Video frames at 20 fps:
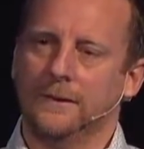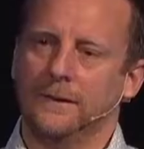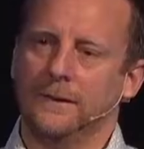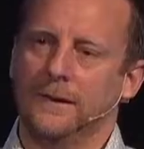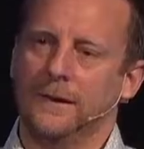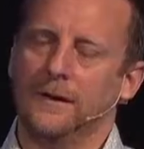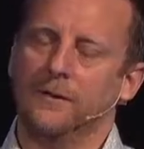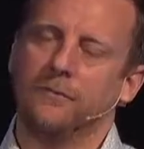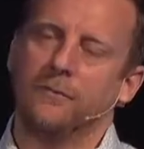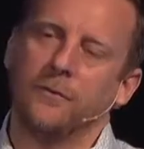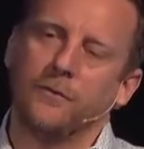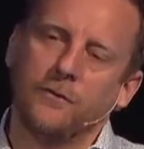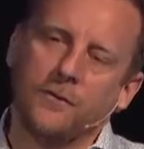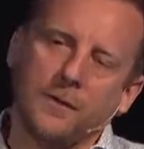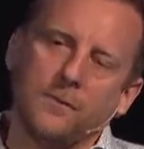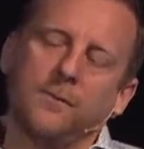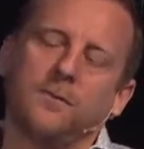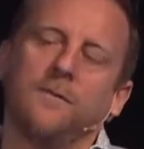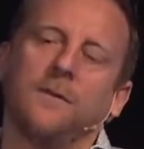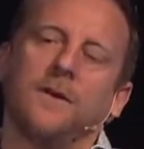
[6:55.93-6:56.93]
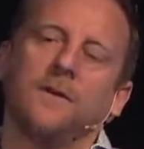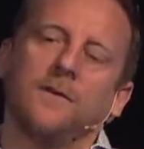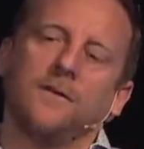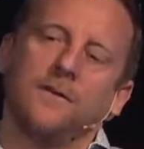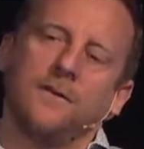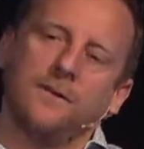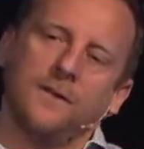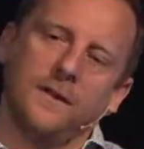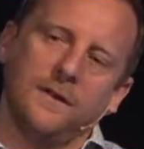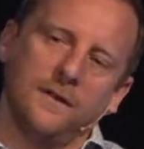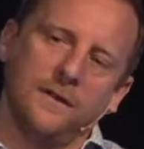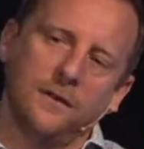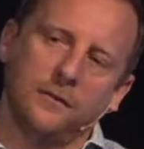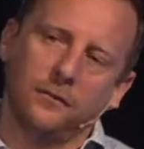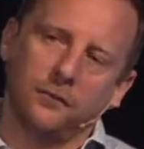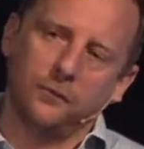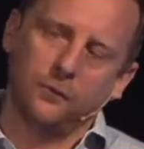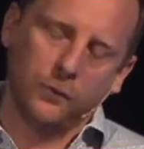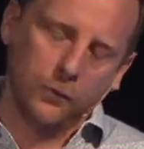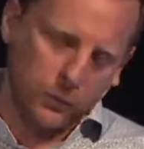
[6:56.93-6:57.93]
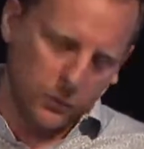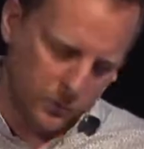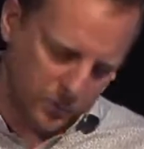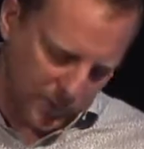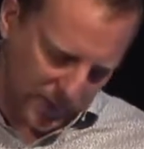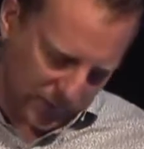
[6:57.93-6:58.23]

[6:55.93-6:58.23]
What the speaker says: And for some of us in this room,